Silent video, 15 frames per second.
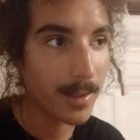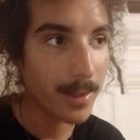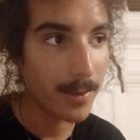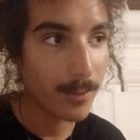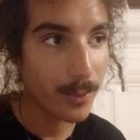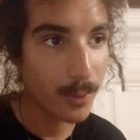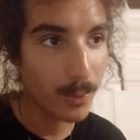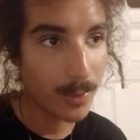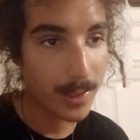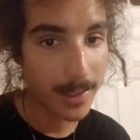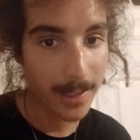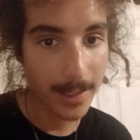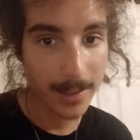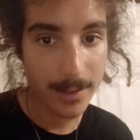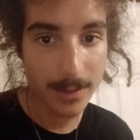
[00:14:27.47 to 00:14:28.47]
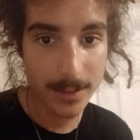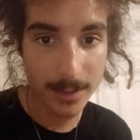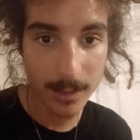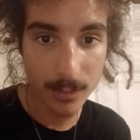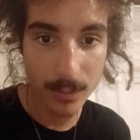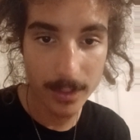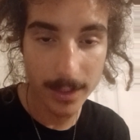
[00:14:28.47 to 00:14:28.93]
if you connect
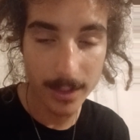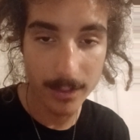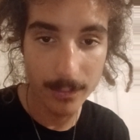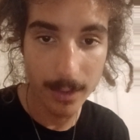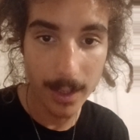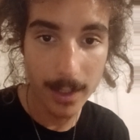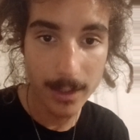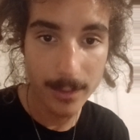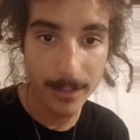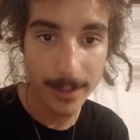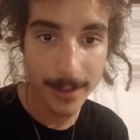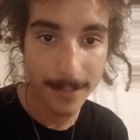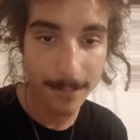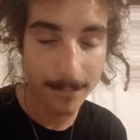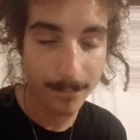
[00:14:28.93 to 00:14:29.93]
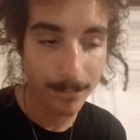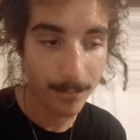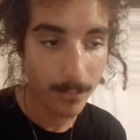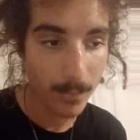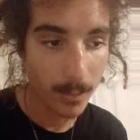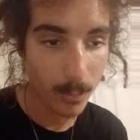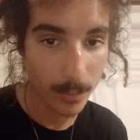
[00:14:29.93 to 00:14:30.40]
yourself with the environment,
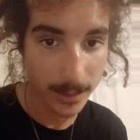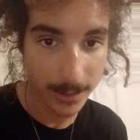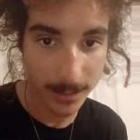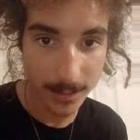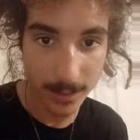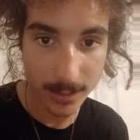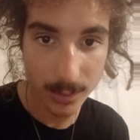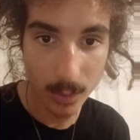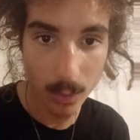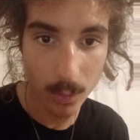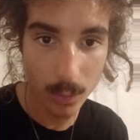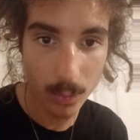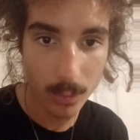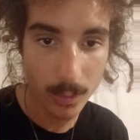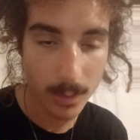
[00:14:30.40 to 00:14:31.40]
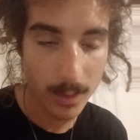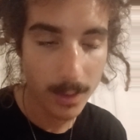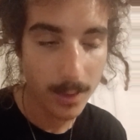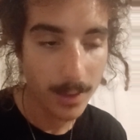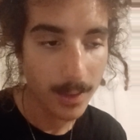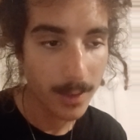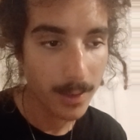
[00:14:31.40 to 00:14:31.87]
which is the soul,
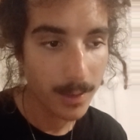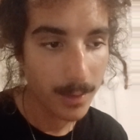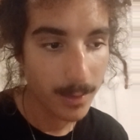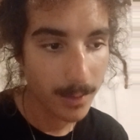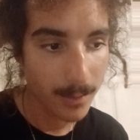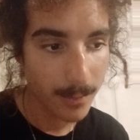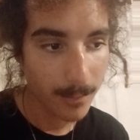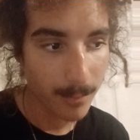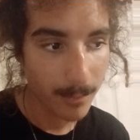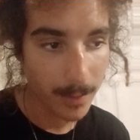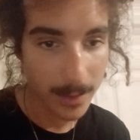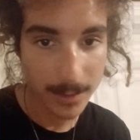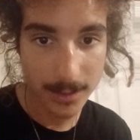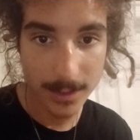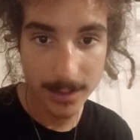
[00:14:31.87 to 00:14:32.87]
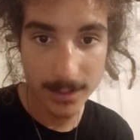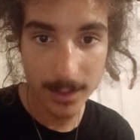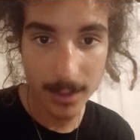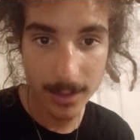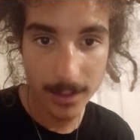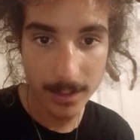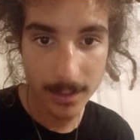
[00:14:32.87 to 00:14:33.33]
because the
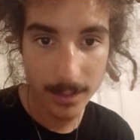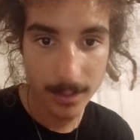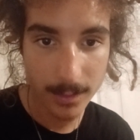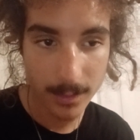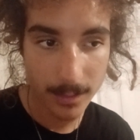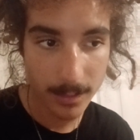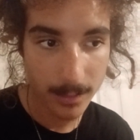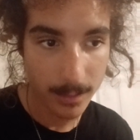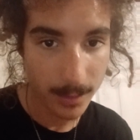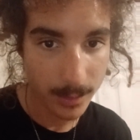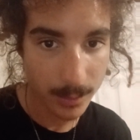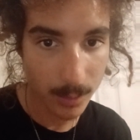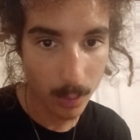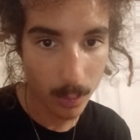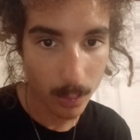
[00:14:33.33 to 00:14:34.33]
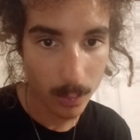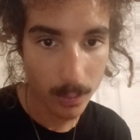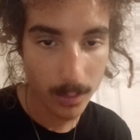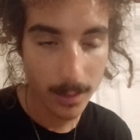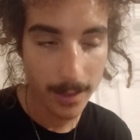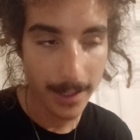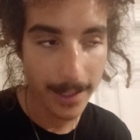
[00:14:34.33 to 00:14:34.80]
sun, the
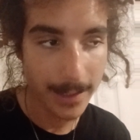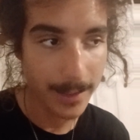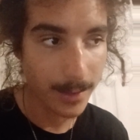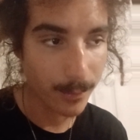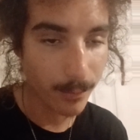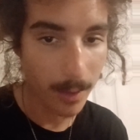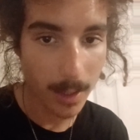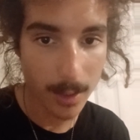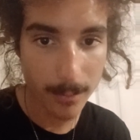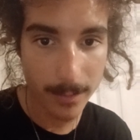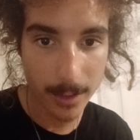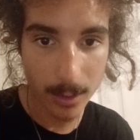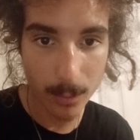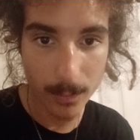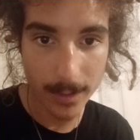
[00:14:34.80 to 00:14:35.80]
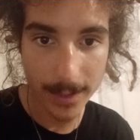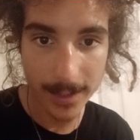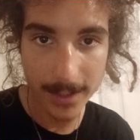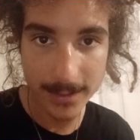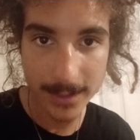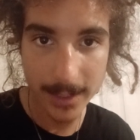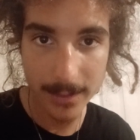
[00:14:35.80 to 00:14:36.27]
soul, and the environment are one and
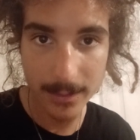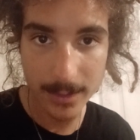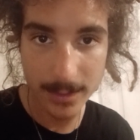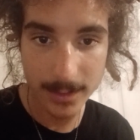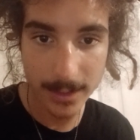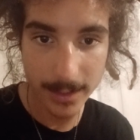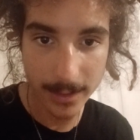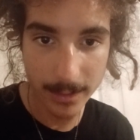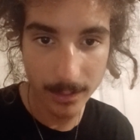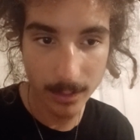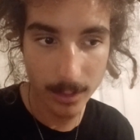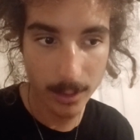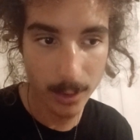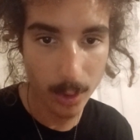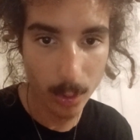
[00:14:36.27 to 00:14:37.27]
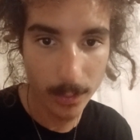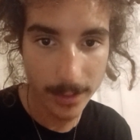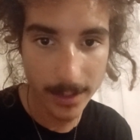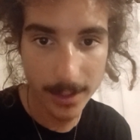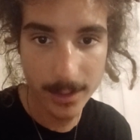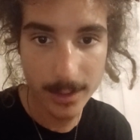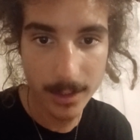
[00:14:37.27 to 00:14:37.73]
the same because they are
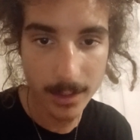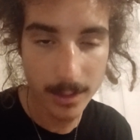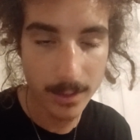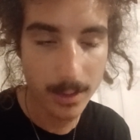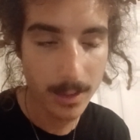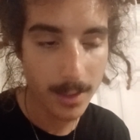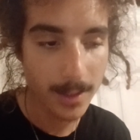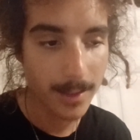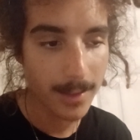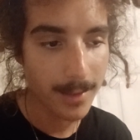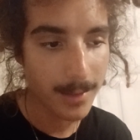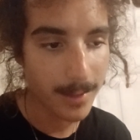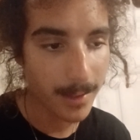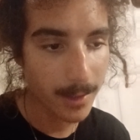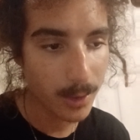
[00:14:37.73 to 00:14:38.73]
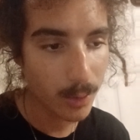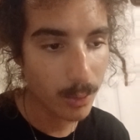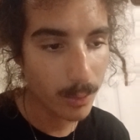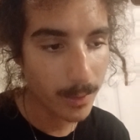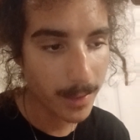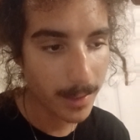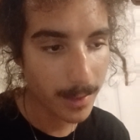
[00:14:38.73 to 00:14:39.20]
growing each other, then
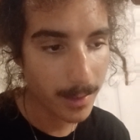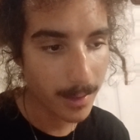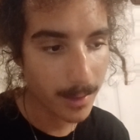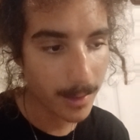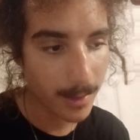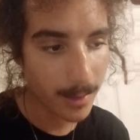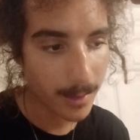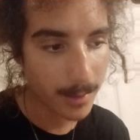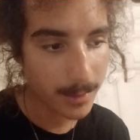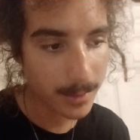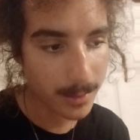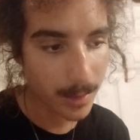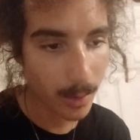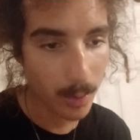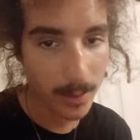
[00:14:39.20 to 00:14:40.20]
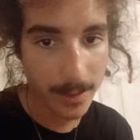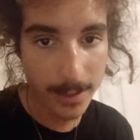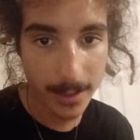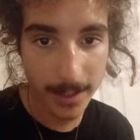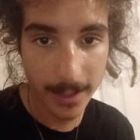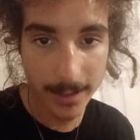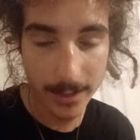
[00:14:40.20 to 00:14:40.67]
you can uh, slowly
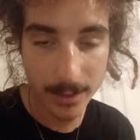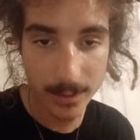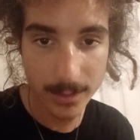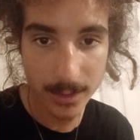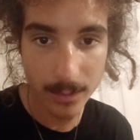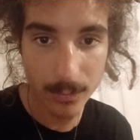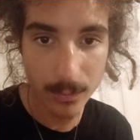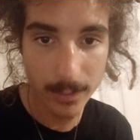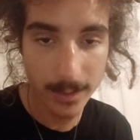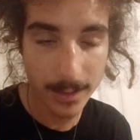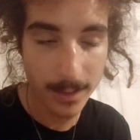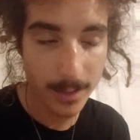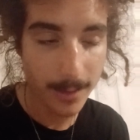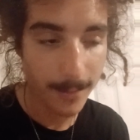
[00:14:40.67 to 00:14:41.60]
connect yourself with